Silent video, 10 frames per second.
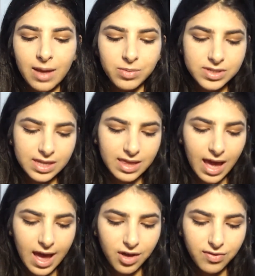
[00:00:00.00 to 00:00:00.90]
I'm using the
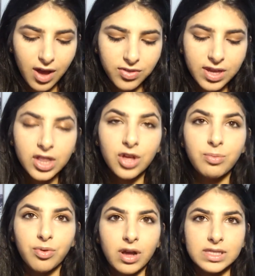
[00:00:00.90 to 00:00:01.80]
e.l.f. Healthy Glow
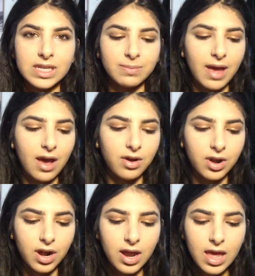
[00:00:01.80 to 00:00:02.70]
Bronzing
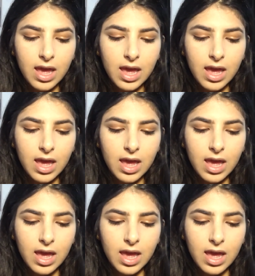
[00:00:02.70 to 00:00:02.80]
Powder.